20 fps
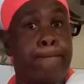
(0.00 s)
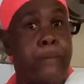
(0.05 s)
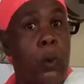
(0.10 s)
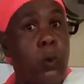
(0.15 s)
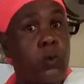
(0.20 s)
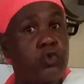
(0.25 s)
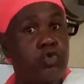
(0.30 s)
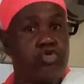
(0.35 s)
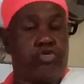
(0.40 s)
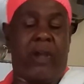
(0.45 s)

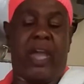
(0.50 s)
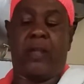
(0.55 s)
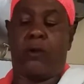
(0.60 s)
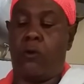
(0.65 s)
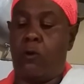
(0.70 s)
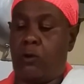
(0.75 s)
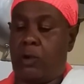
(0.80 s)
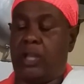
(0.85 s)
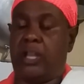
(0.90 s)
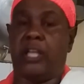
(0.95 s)
bone dry
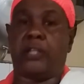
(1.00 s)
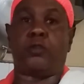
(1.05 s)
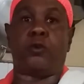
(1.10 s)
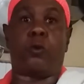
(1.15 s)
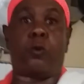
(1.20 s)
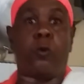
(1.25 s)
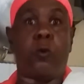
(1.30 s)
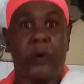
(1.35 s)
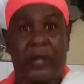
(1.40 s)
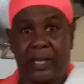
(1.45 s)
coconut to
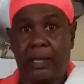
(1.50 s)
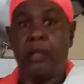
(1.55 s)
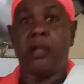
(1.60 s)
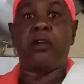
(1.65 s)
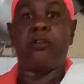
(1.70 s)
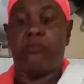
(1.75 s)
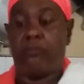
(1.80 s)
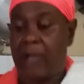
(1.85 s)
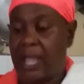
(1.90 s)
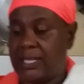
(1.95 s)
cook
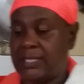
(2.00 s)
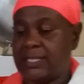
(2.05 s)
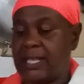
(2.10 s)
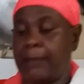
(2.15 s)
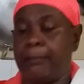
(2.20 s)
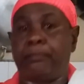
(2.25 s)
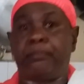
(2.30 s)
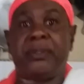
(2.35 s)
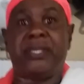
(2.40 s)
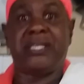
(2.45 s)
rice
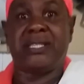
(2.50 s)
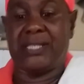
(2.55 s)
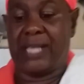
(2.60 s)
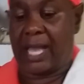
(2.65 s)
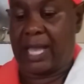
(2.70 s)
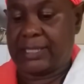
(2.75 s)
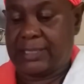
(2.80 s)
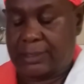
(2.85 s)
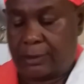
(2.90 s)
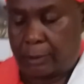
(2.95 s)
and peas
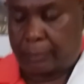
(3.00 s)
and